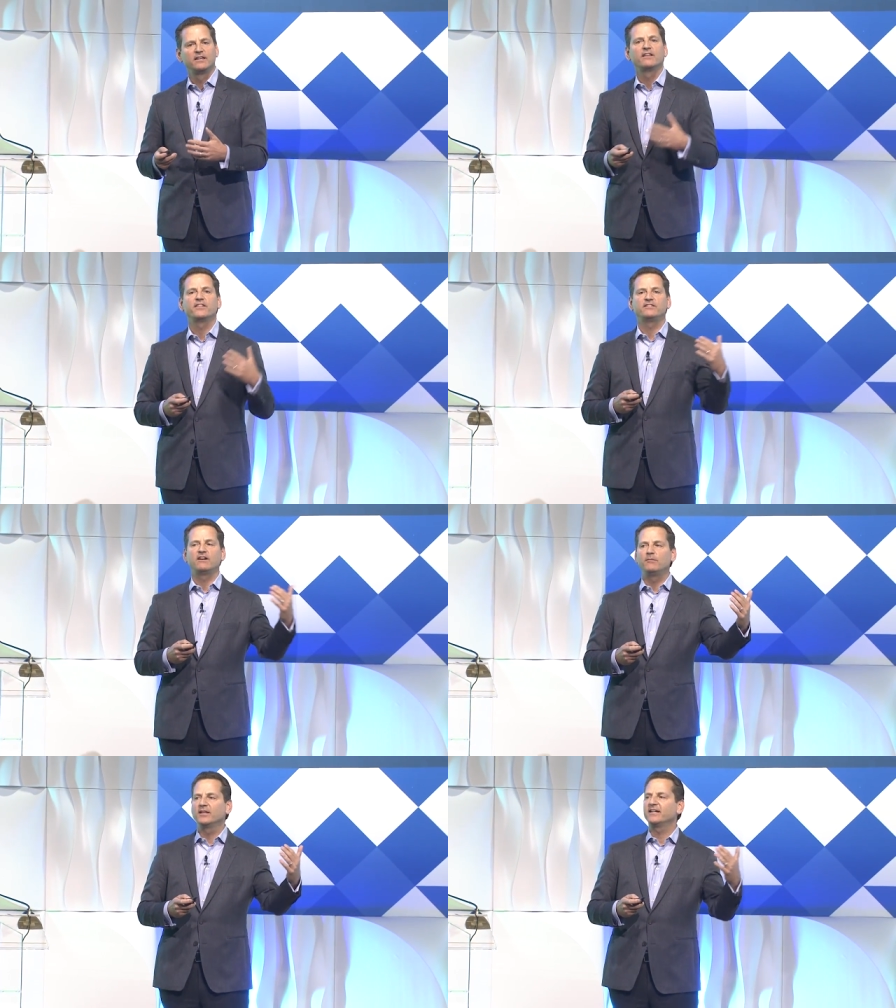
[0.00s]
the
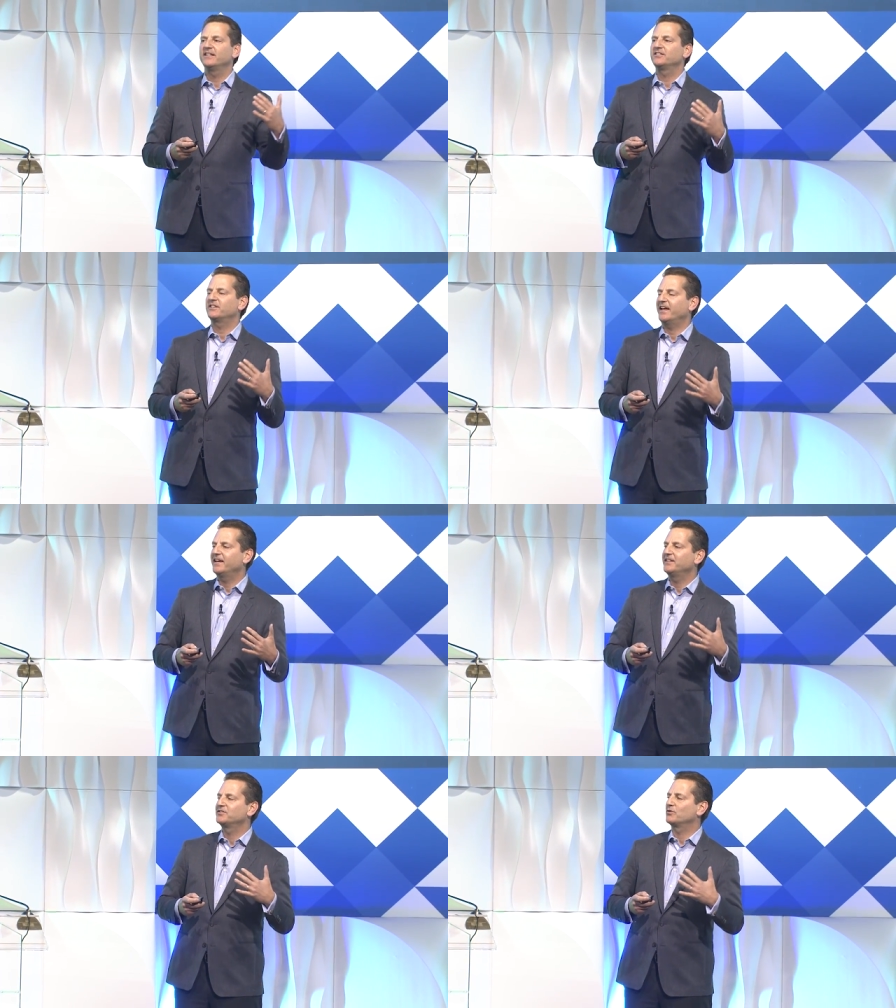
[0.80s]
double A's,
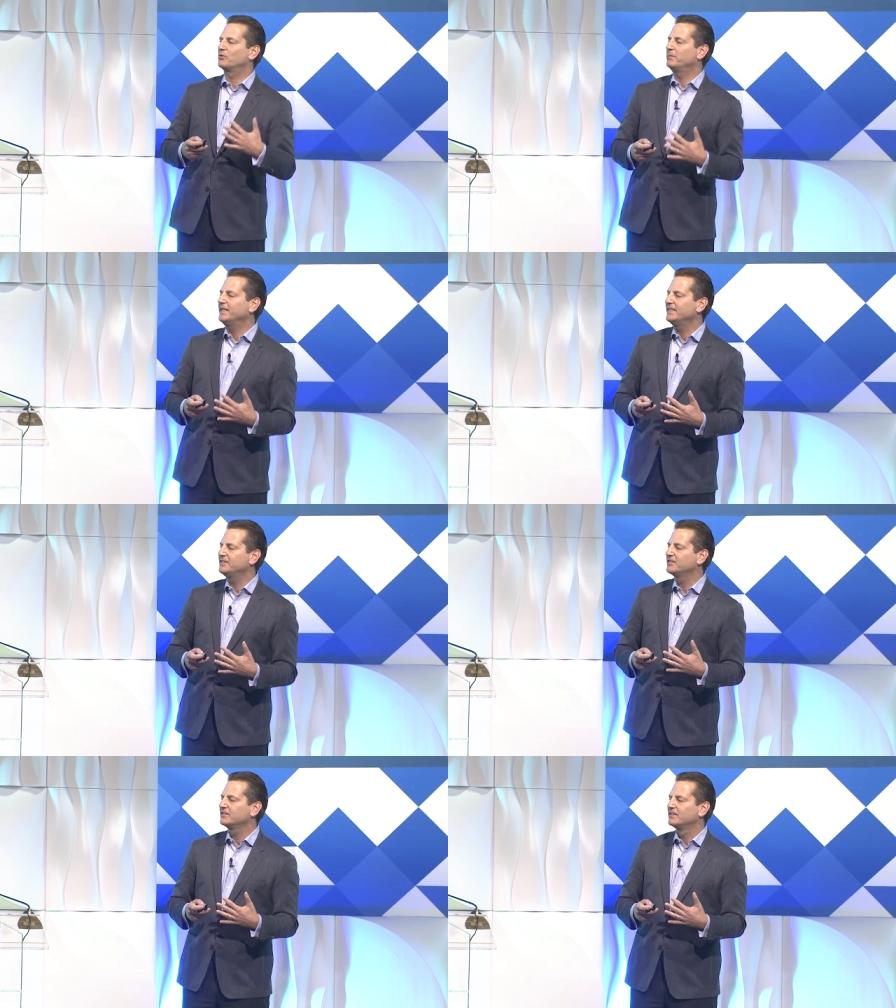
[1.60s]
A's, or
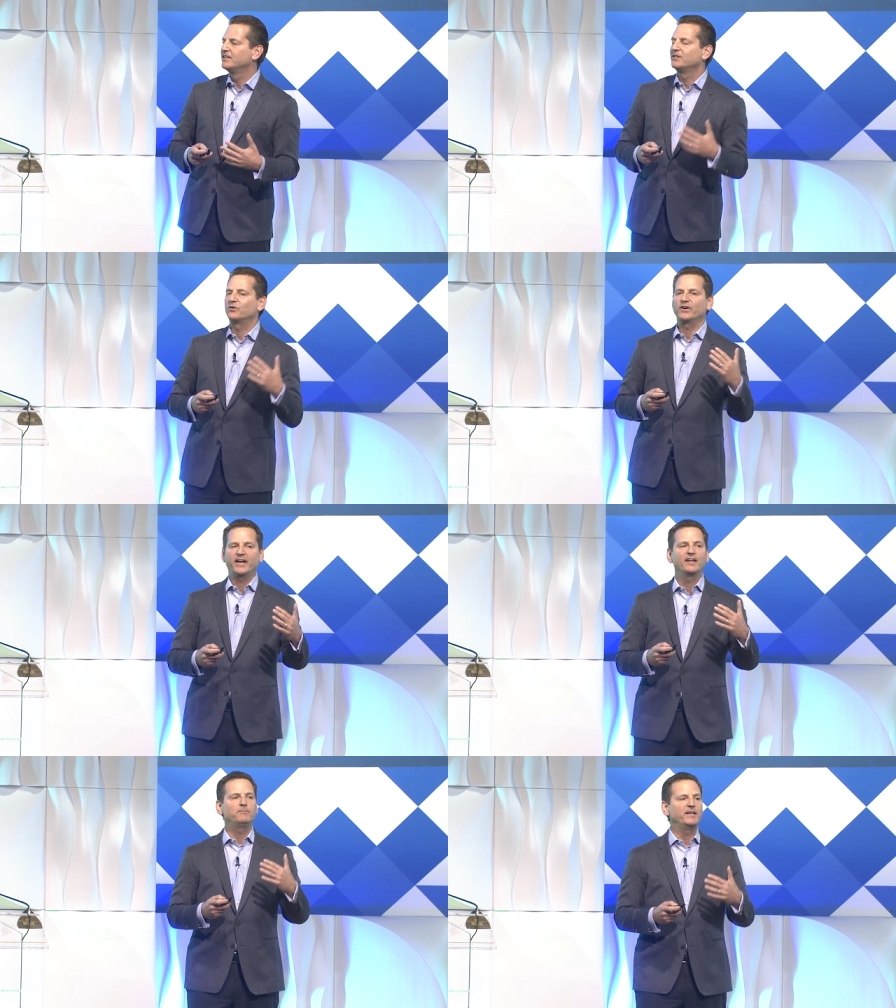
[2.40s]
B's, or
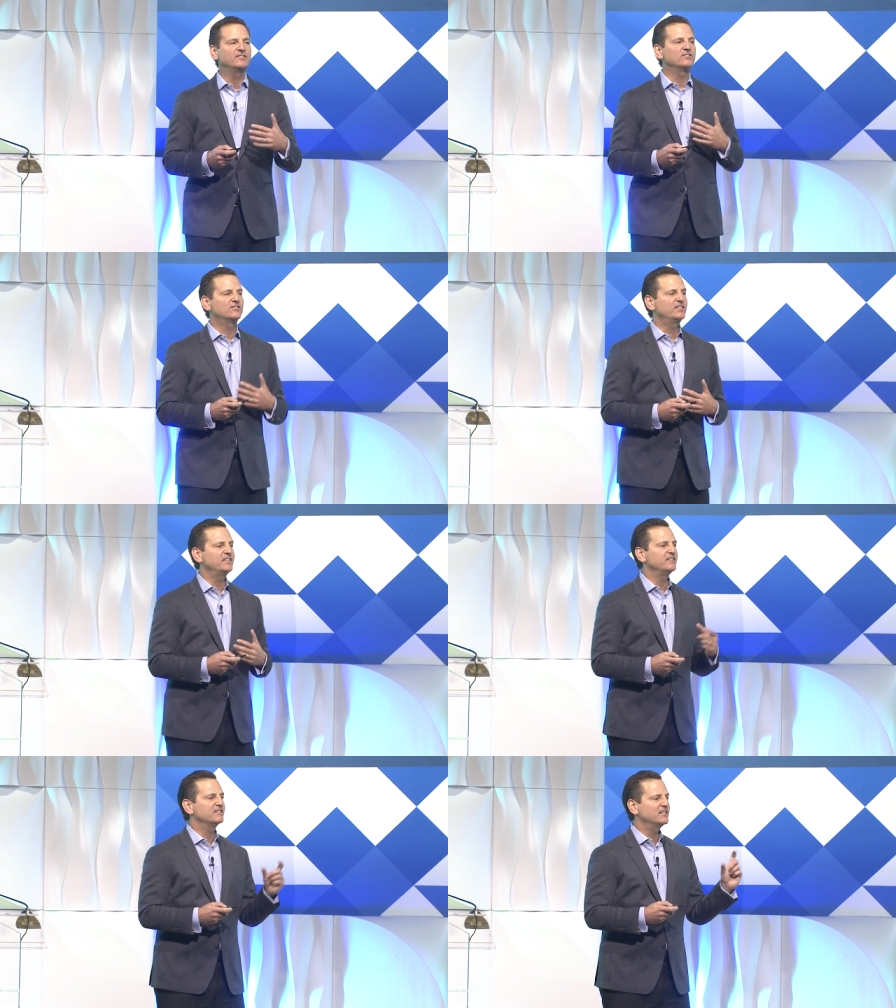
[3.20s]
A, B's, and
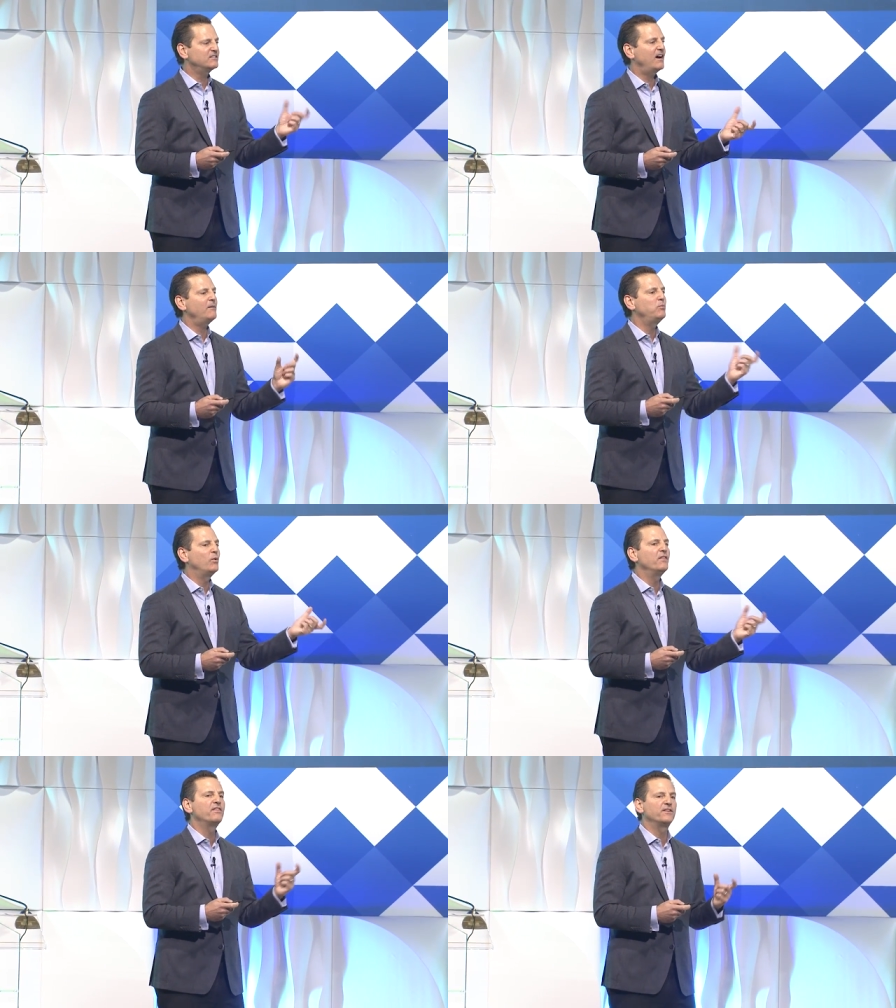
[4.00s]
C's, the top
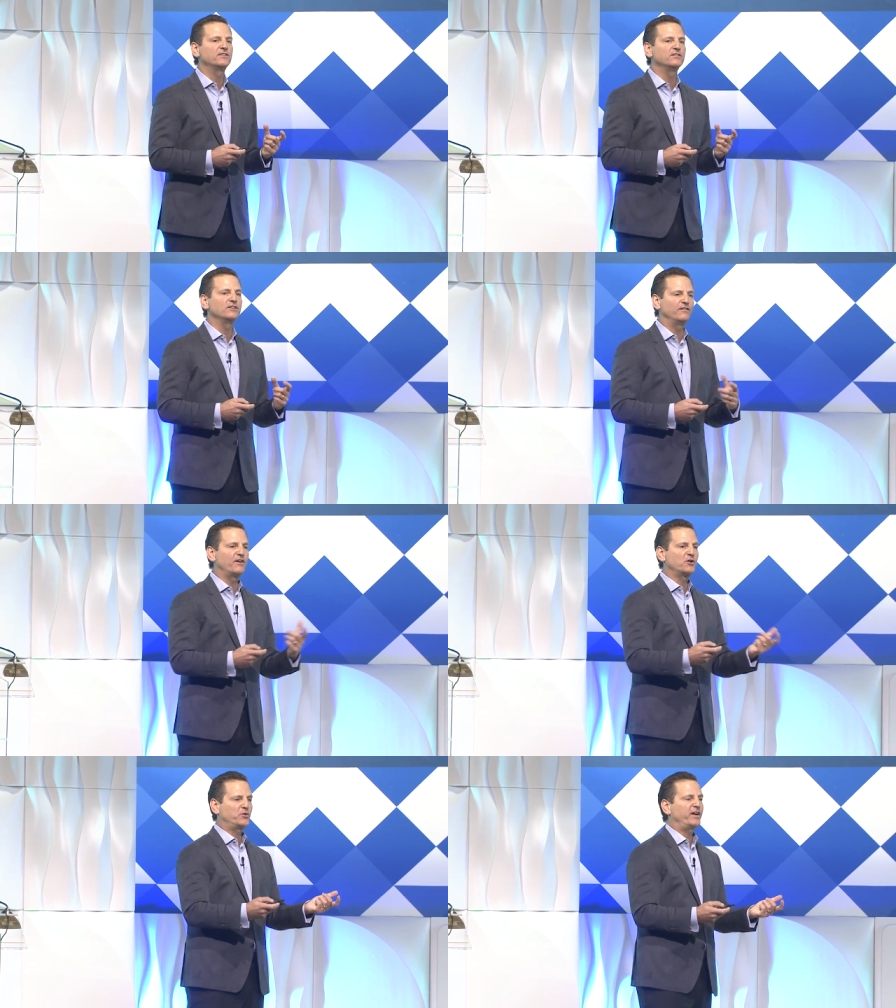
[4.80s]
one-third of
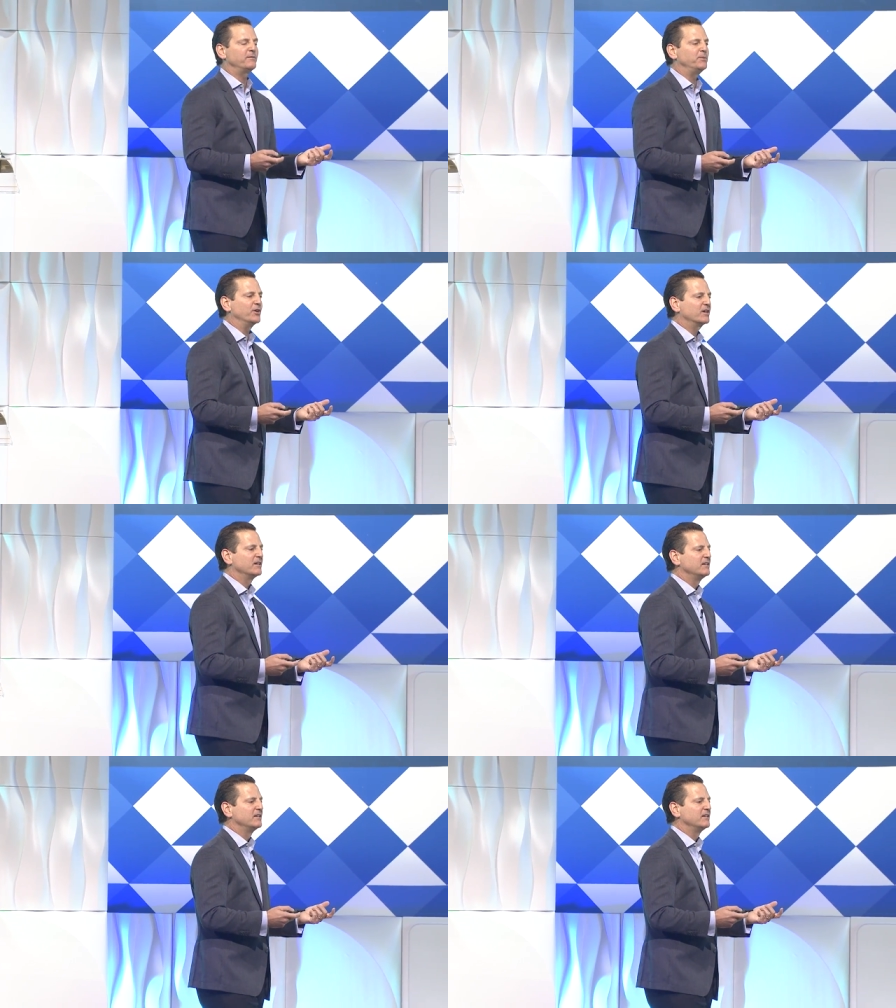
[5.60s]
our credit book.